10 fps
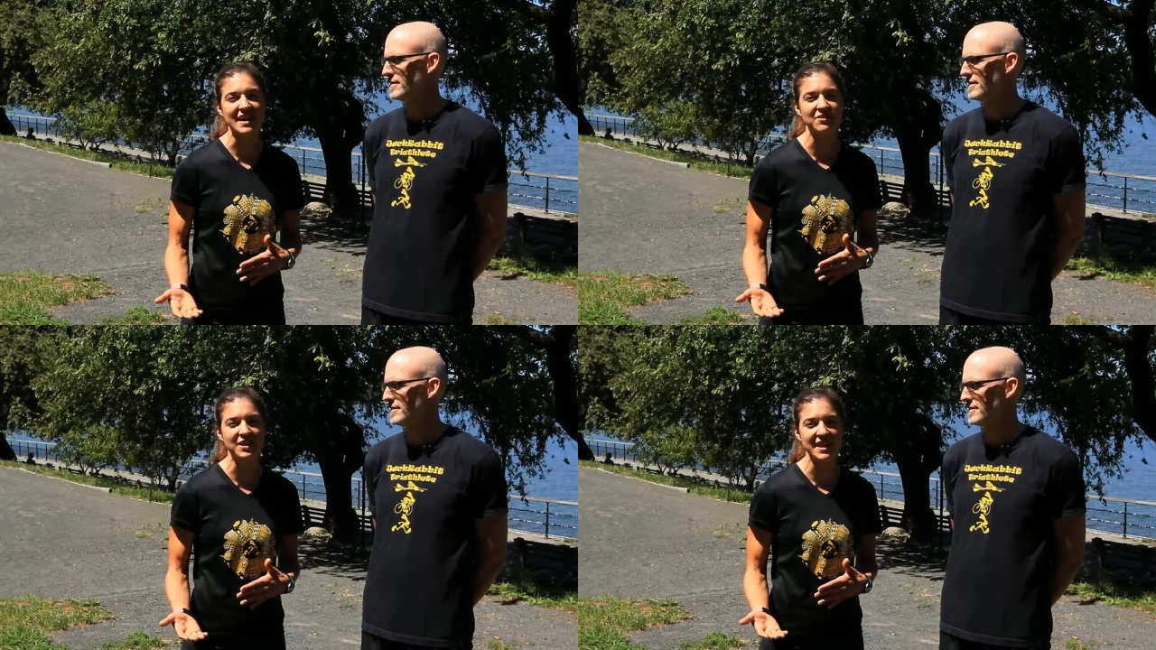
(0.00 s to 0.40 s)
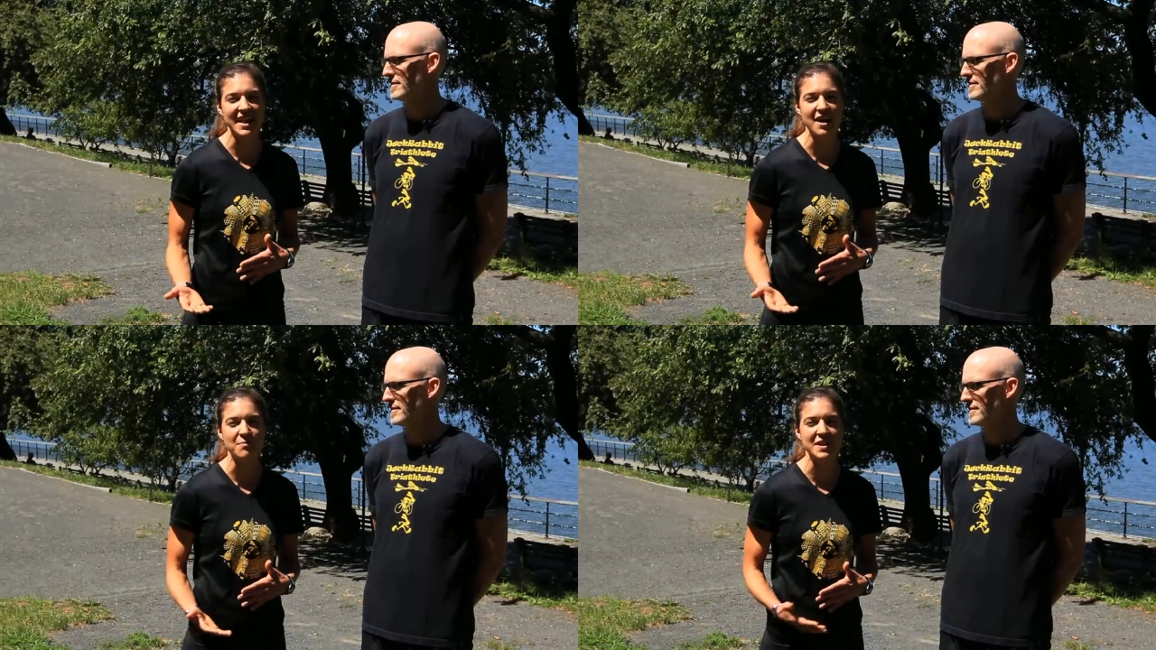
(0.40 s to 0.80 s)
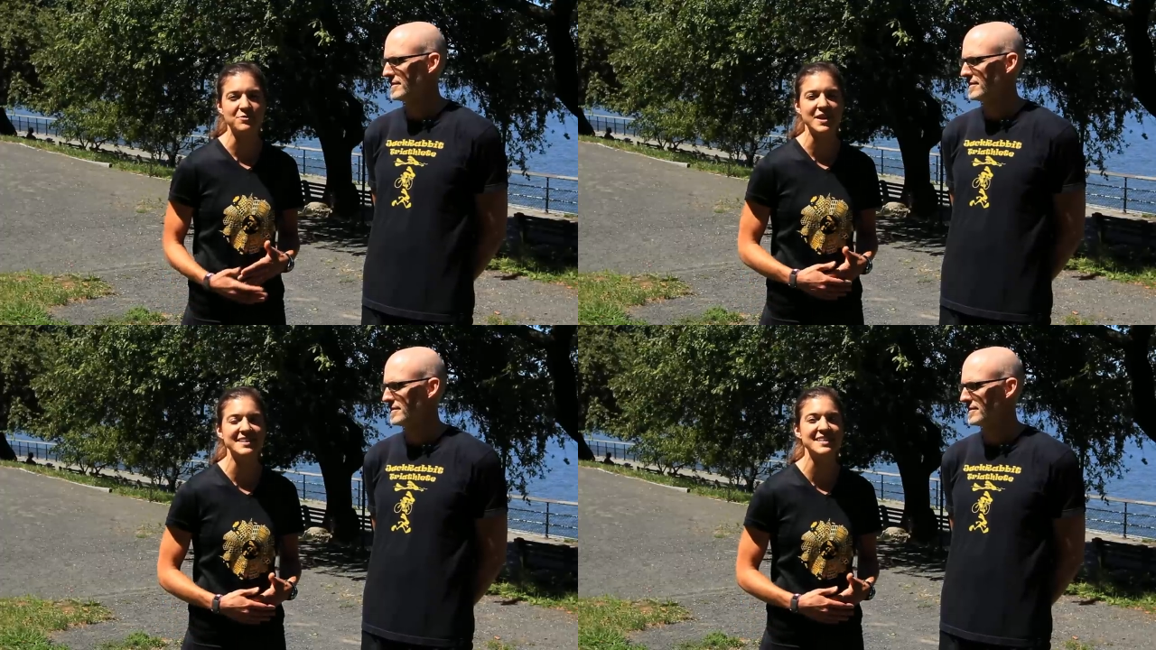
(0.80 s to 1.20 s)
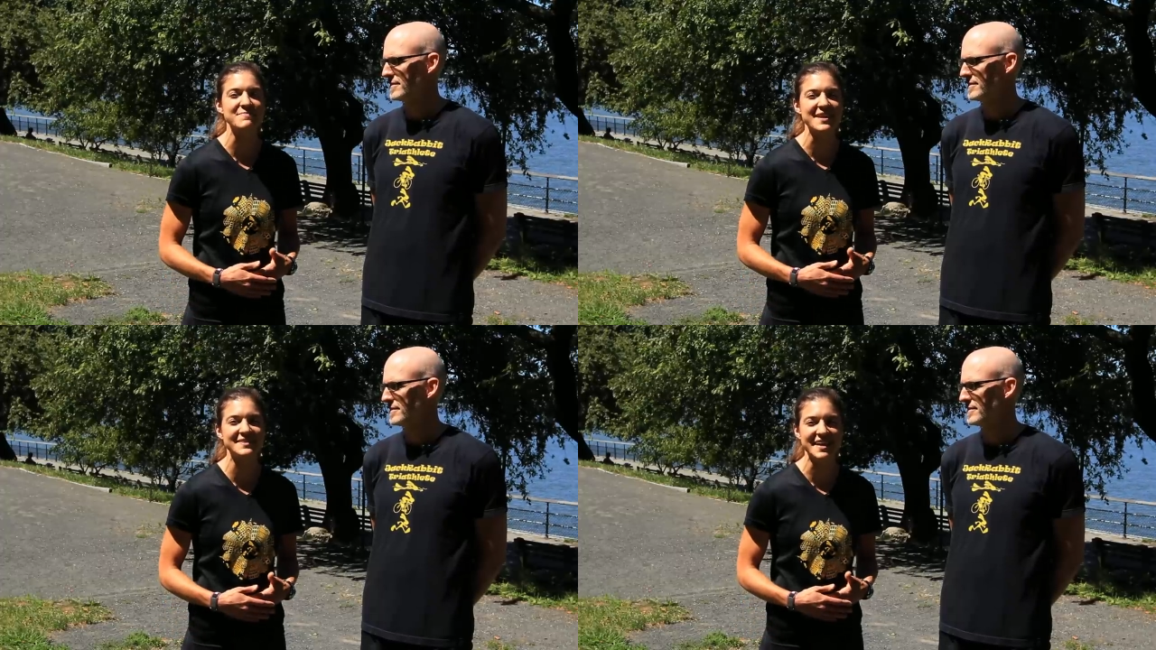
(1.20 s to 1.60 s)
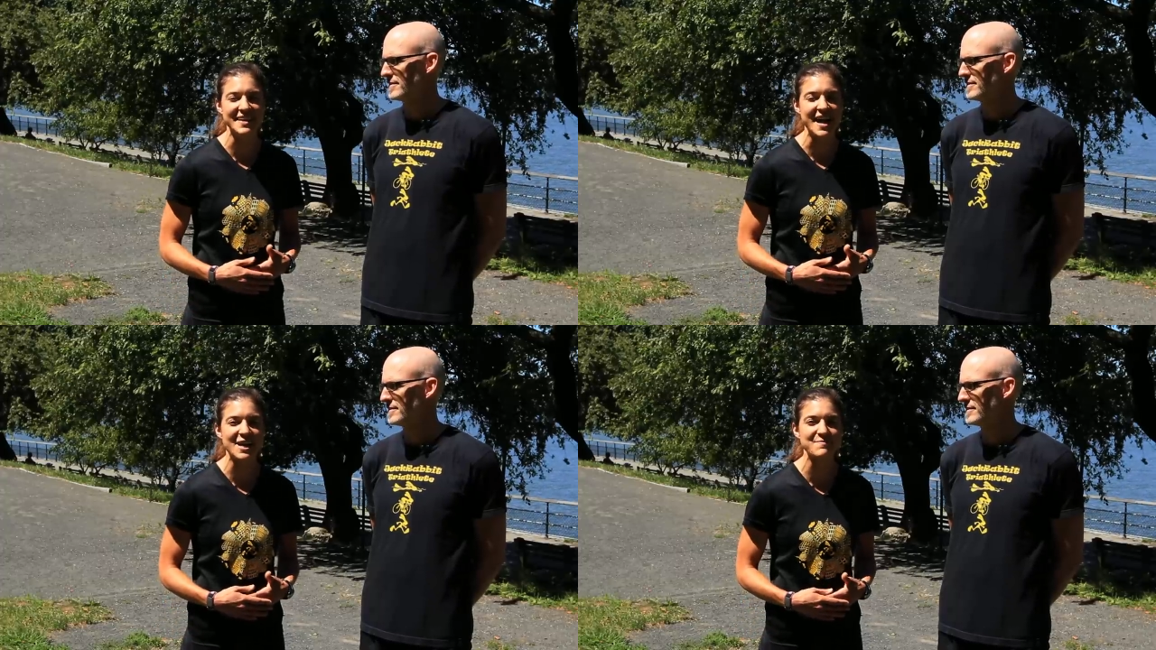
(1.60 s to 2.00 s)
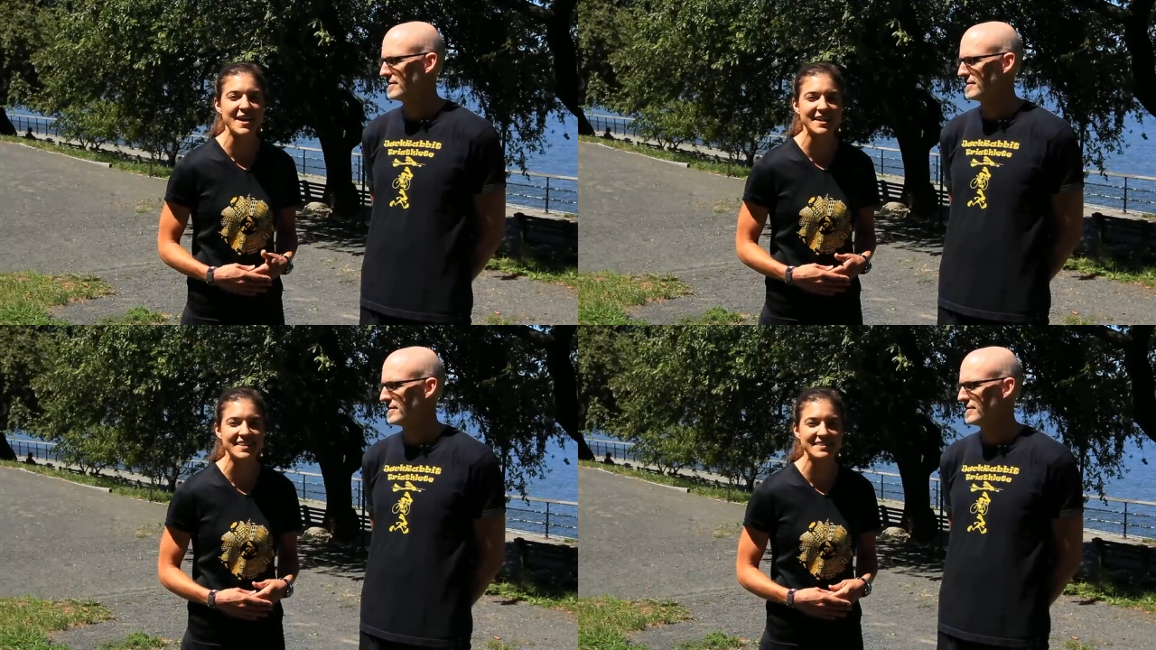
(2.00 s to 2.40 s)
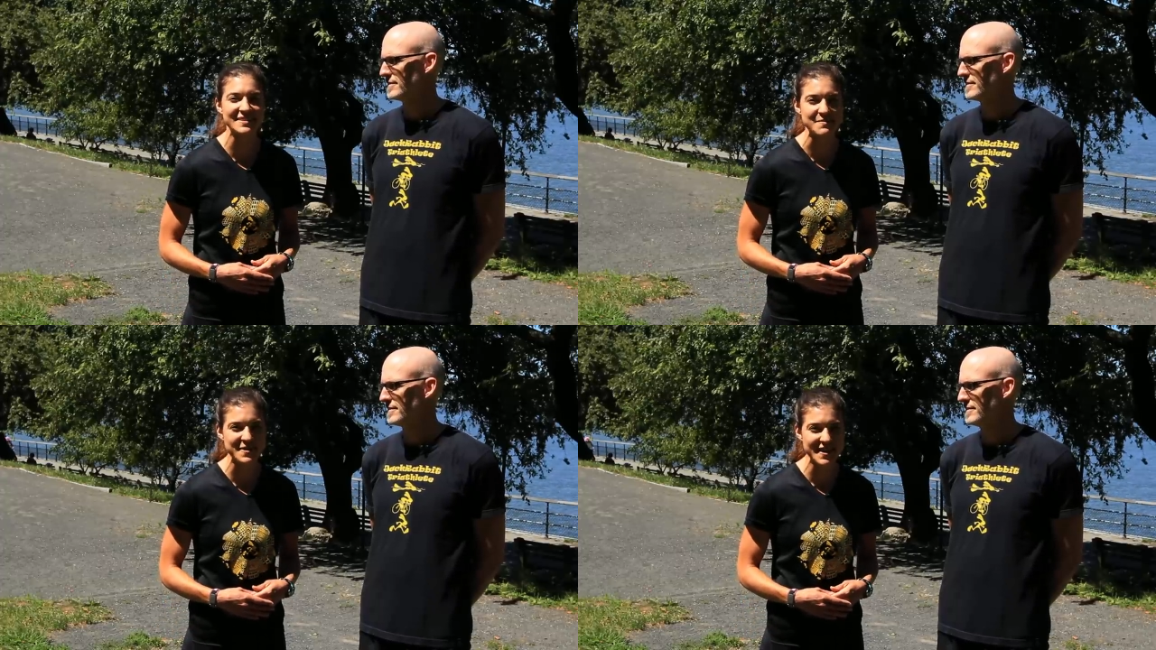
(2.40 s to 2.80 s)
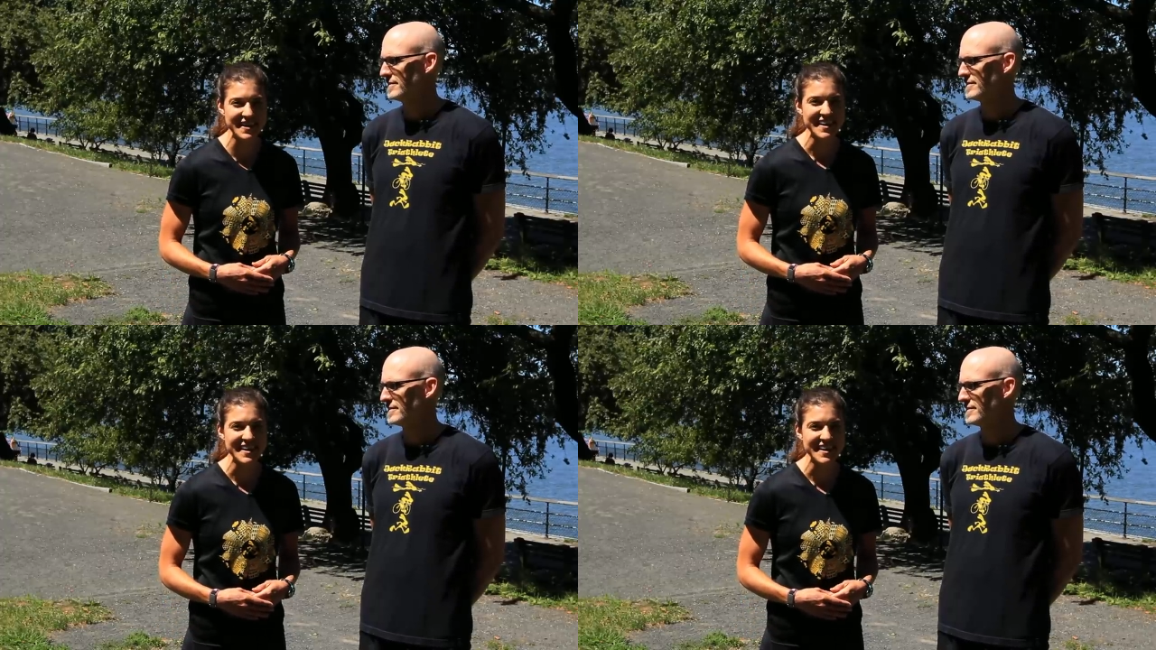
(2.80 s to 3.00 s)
Speaker 1: level, and I'll be racing my second Ironman this summer.